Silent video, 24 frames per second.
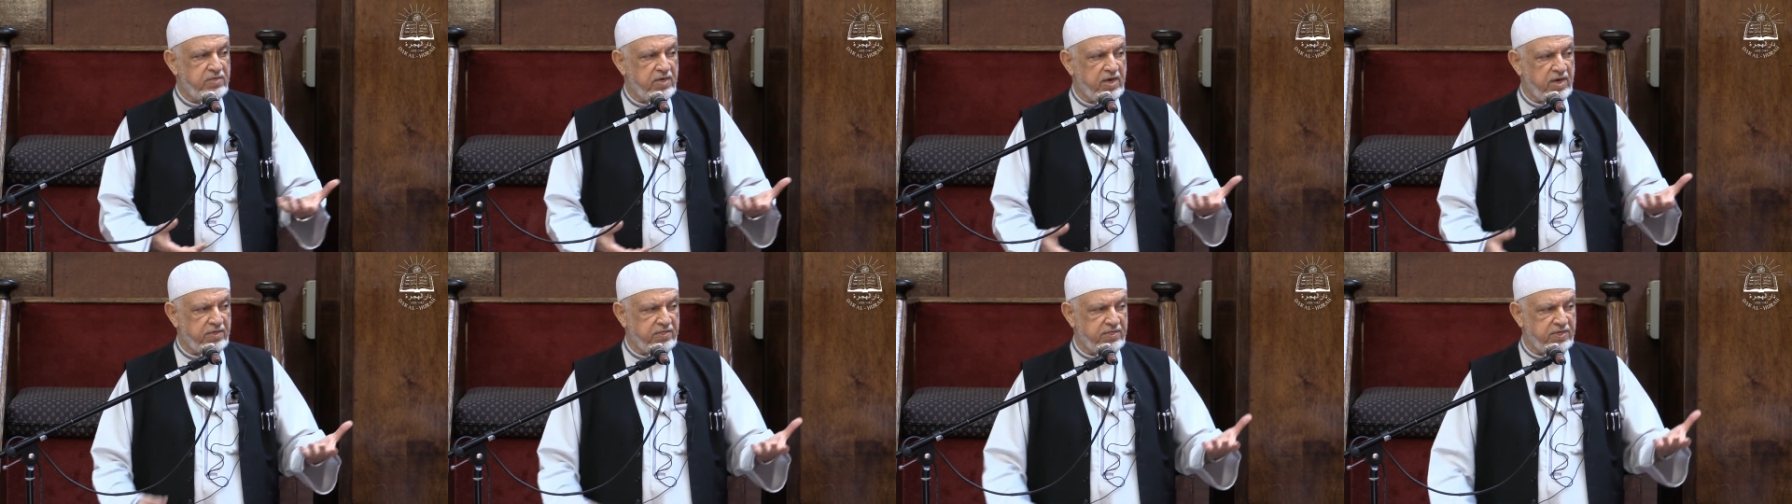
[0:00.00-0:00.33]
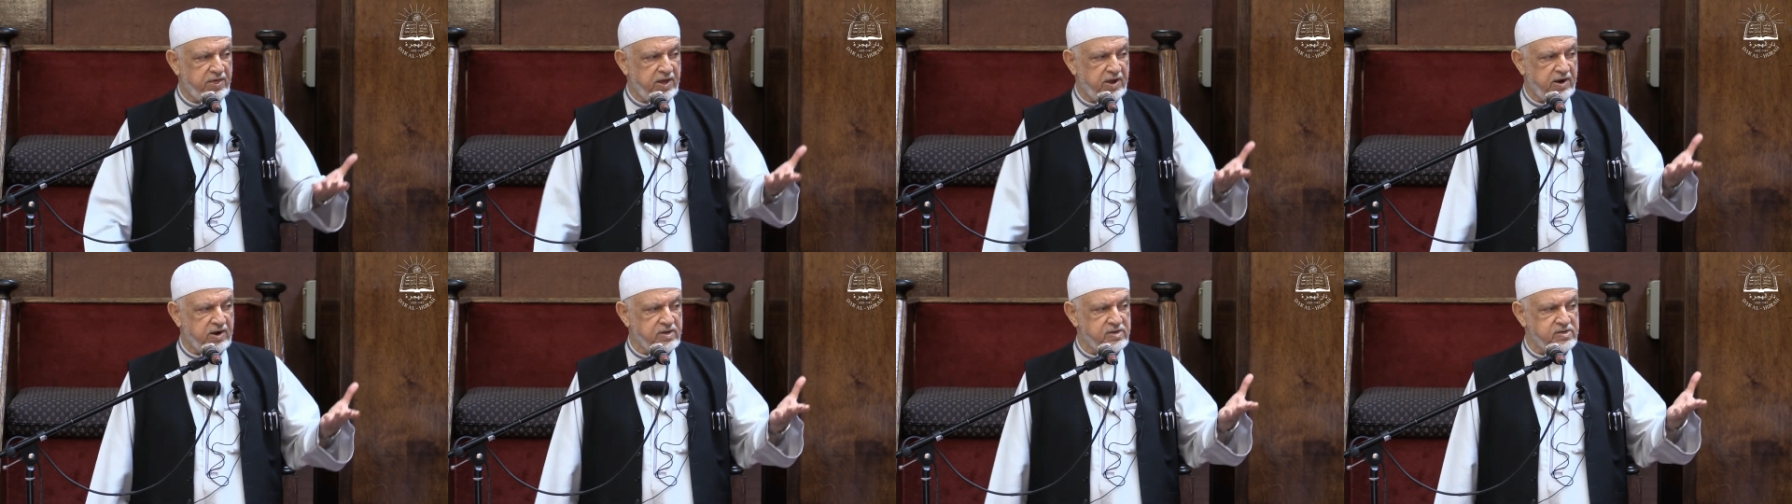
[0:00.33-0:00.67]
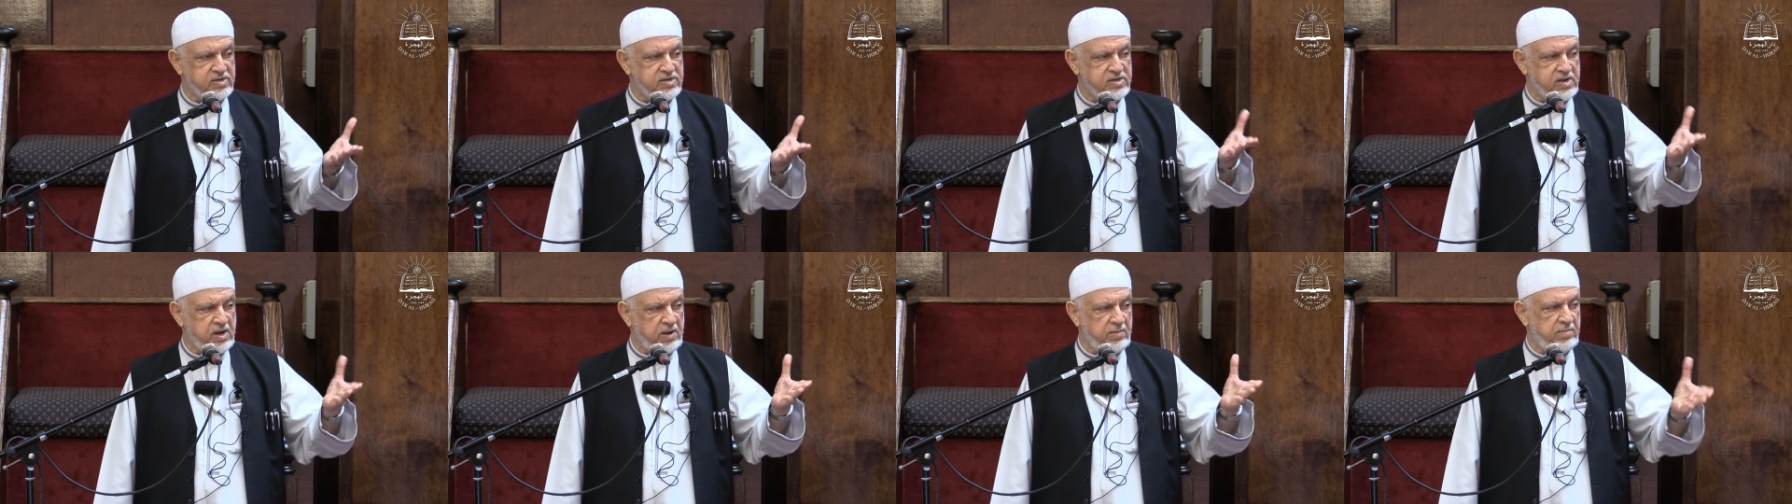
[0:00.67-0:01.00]
that there
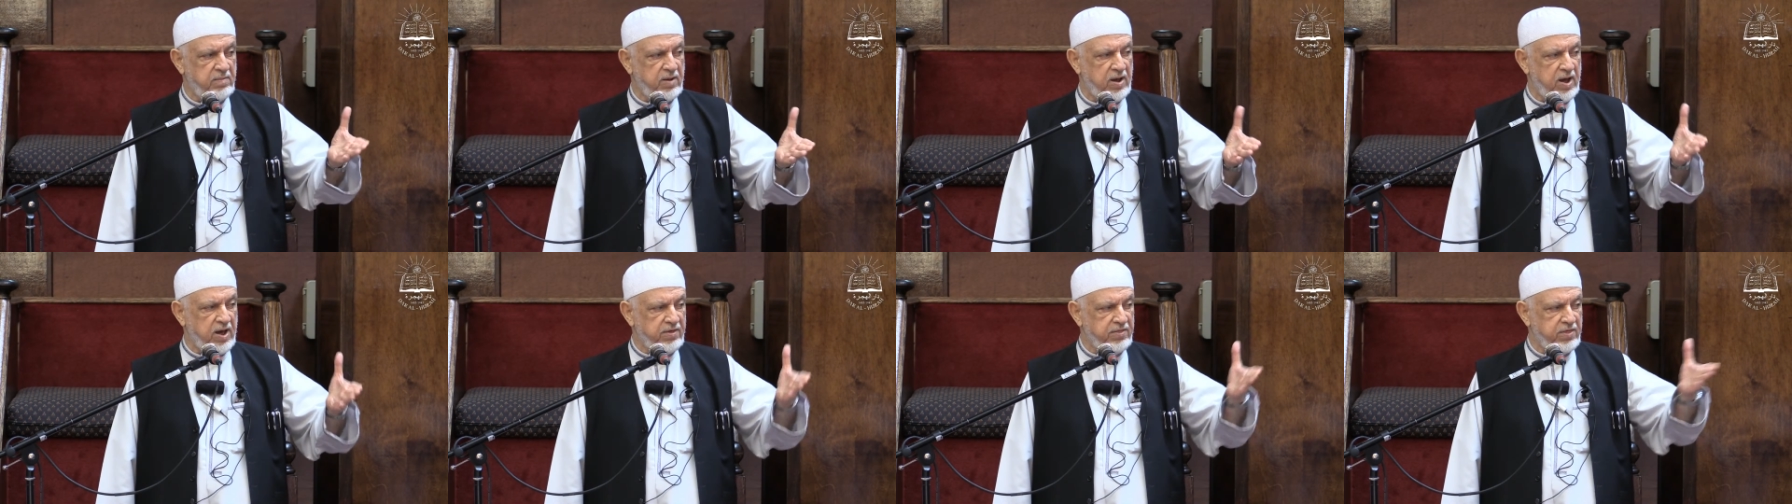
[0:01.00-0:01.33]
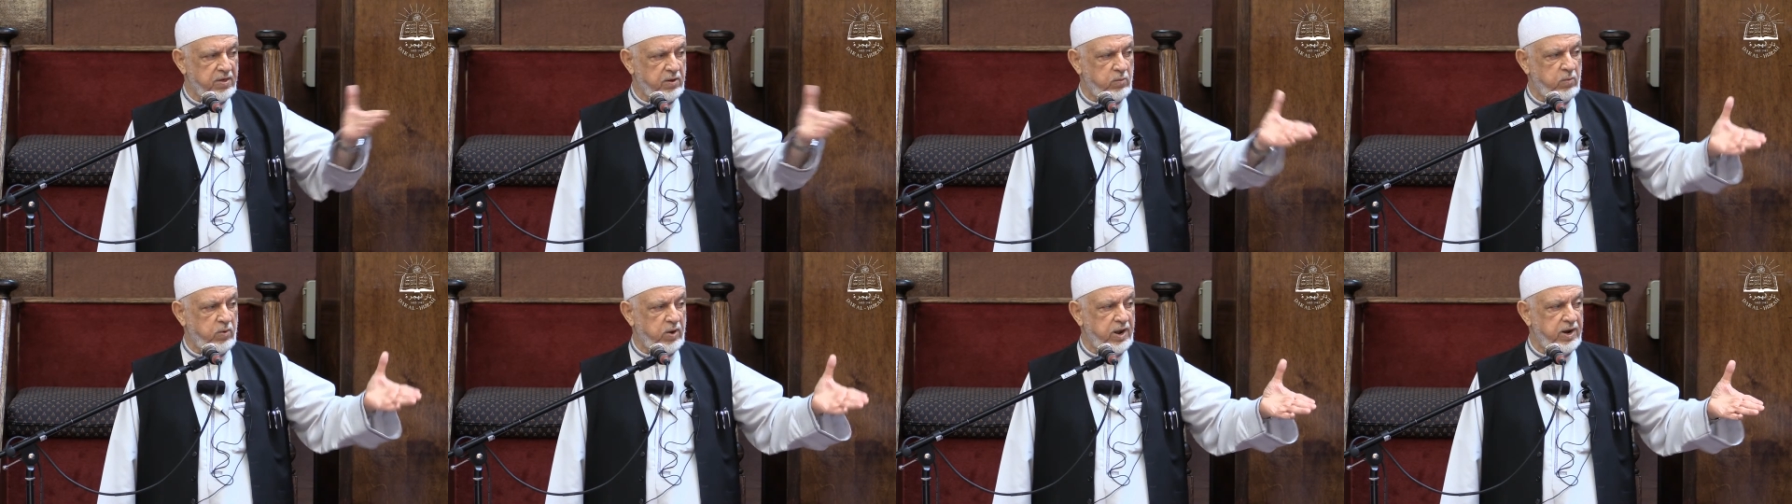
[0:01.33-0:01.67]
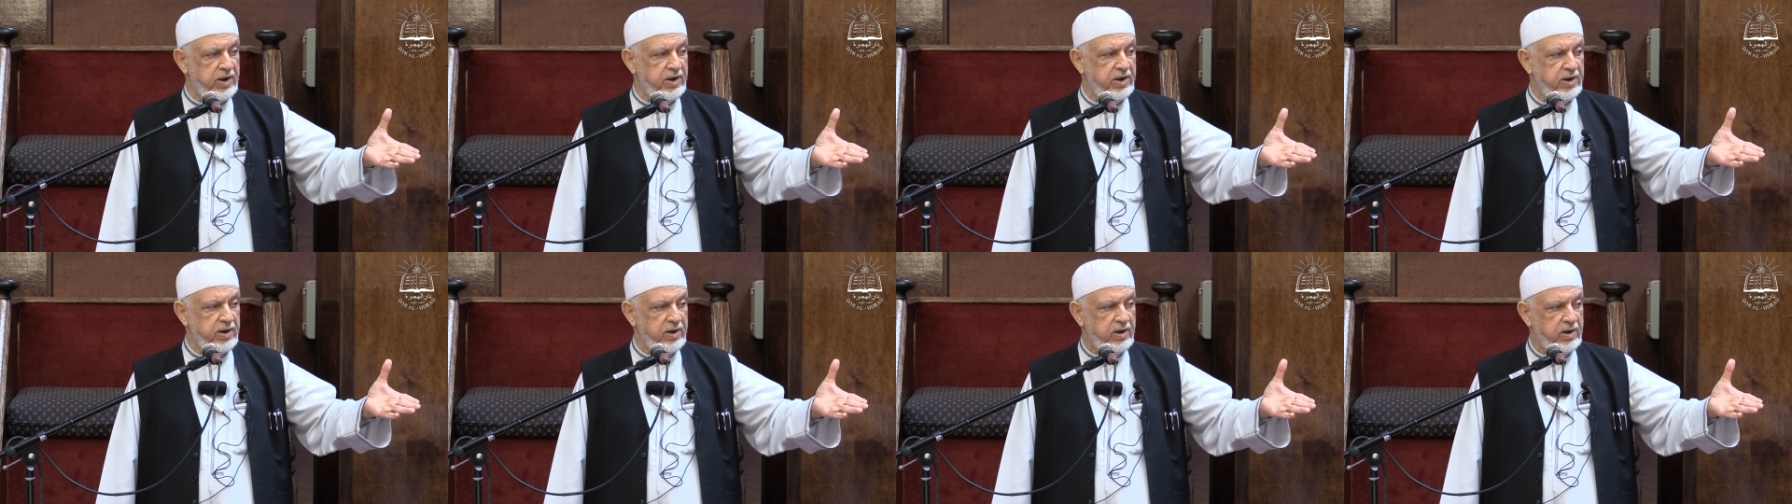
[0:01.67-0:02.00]
is some other
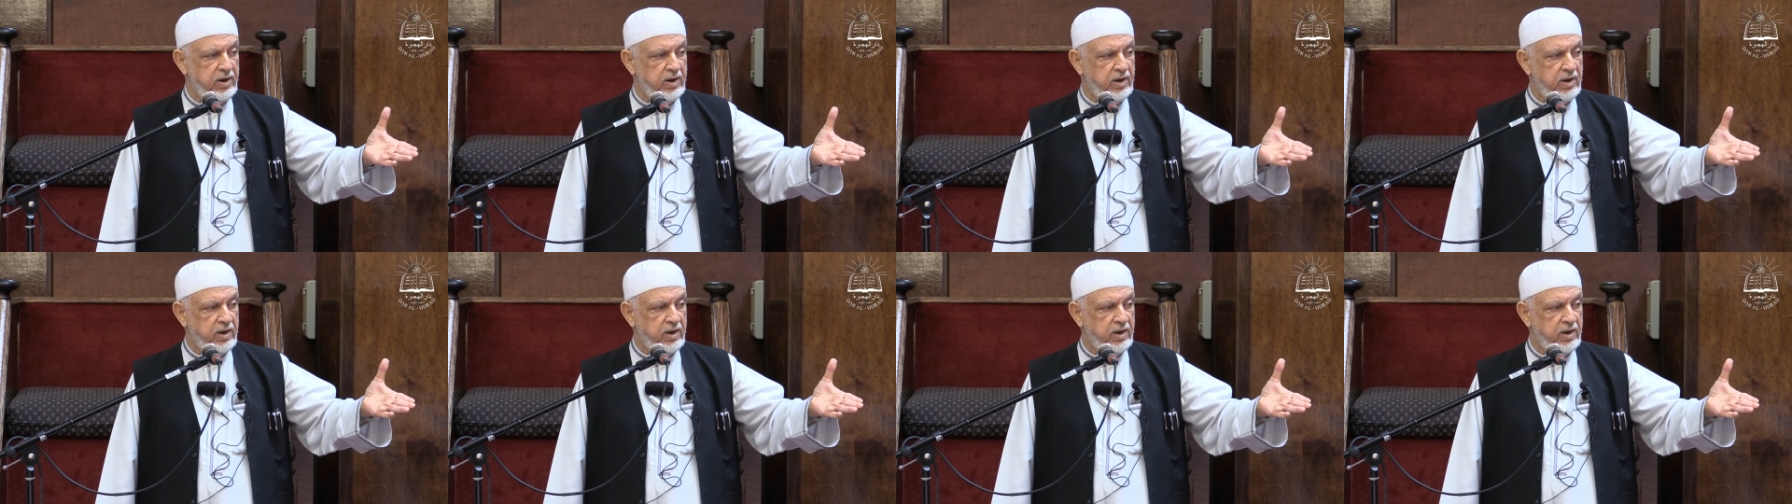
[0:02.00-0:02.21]
one